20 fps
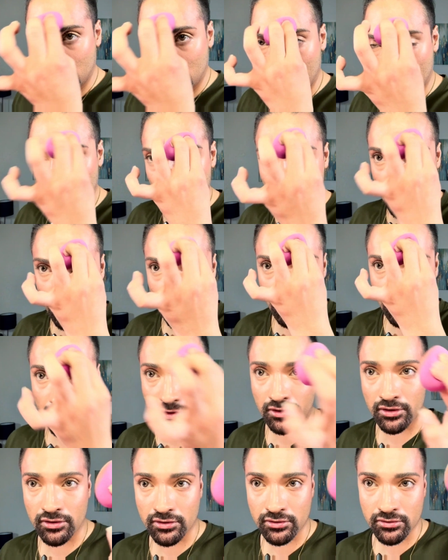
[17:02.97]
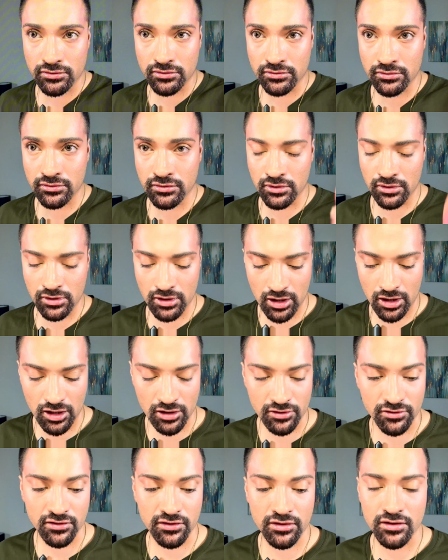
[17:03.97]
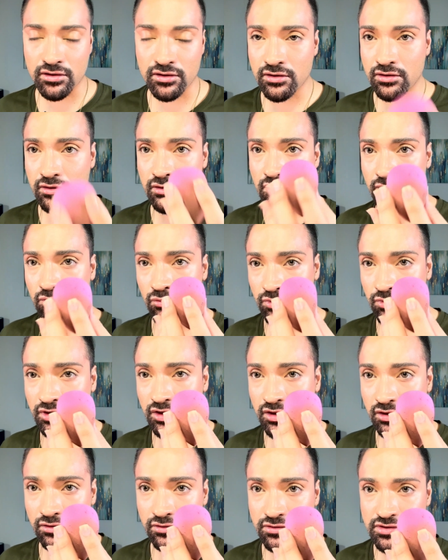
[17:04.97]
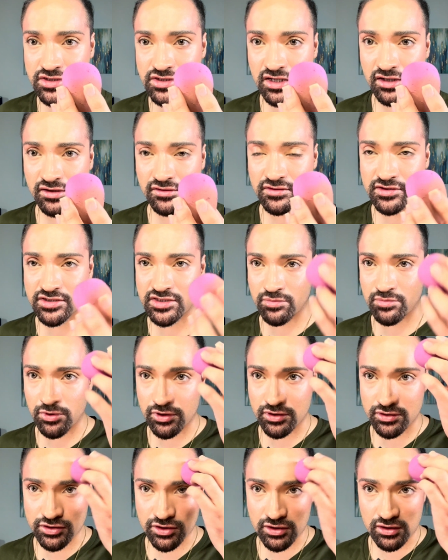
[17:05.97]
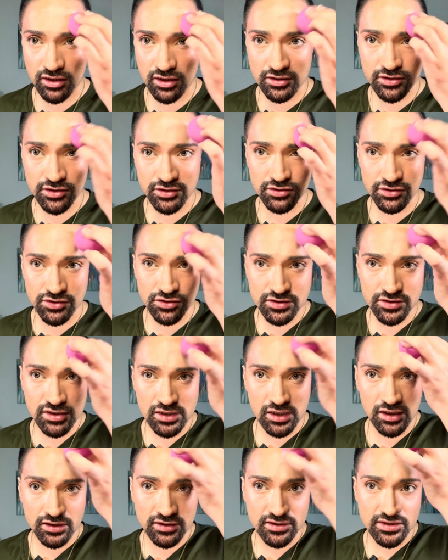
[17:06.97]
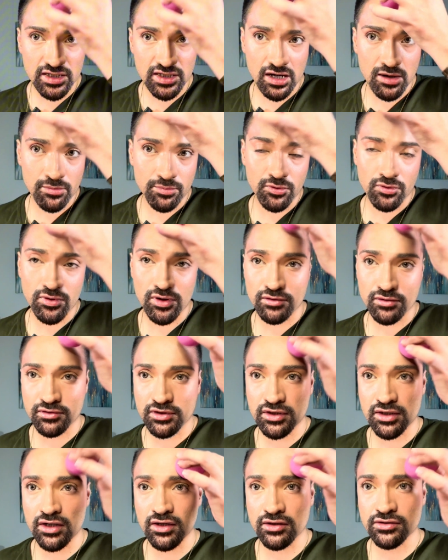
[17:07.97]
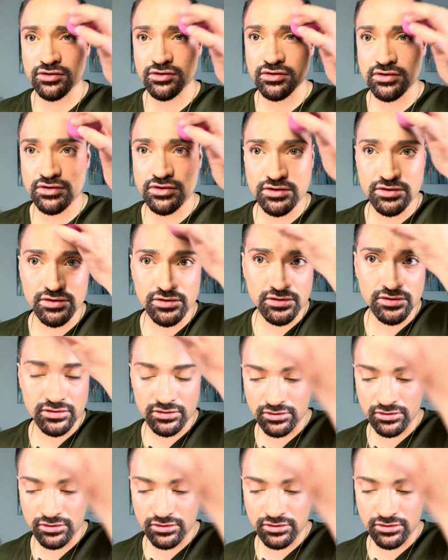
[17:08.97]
All right. And then with the other side of the sponge, I like to just kind of tap around the edges,